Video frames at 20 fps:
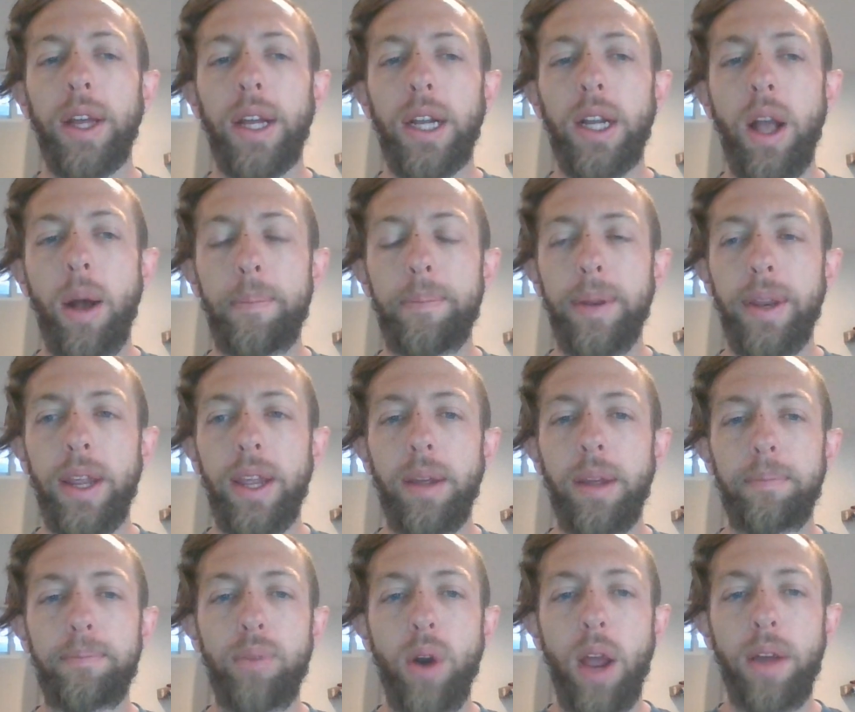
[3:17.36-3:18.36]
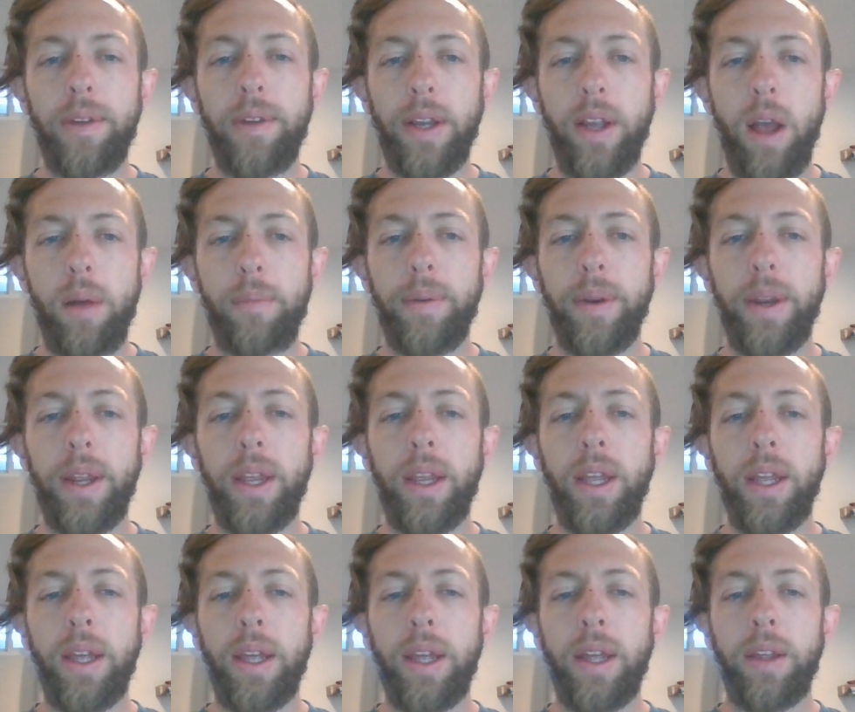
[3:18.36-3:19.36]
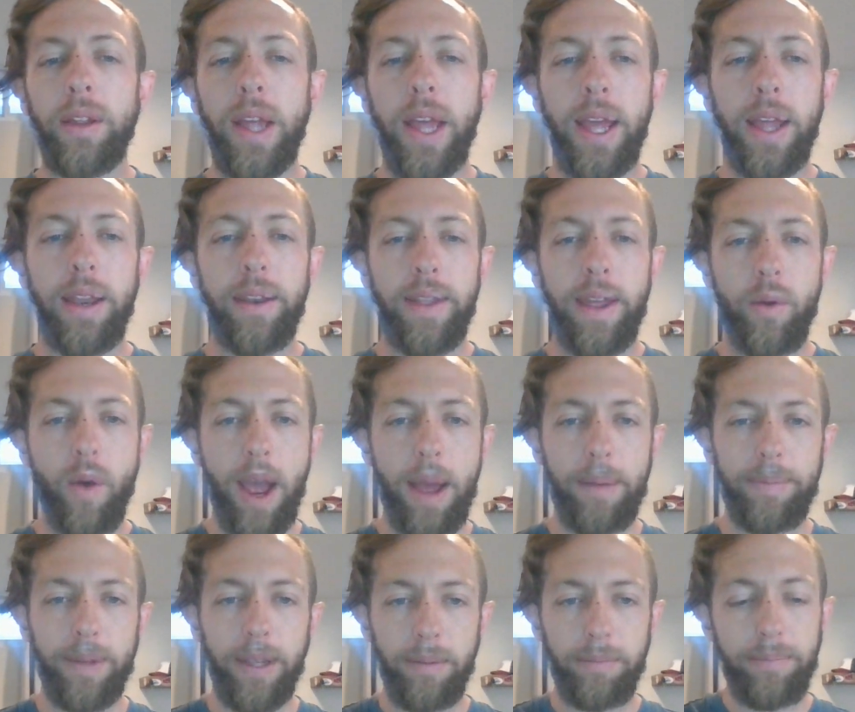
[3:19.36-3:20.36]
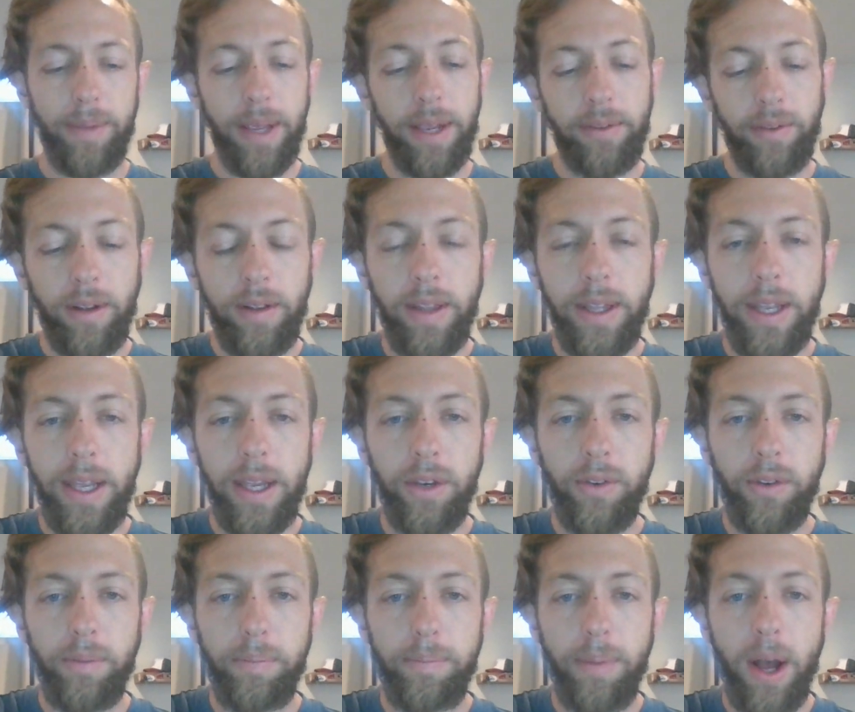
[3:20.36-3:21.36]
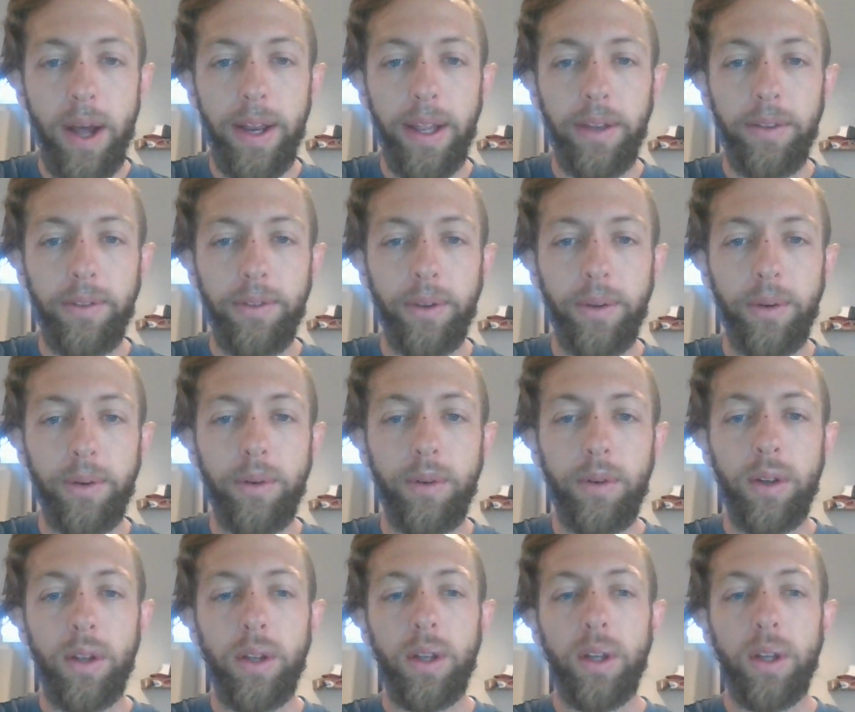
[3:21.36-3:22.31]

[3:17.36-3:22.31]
company, private company, and they wrapped it. Basically, he just bought into.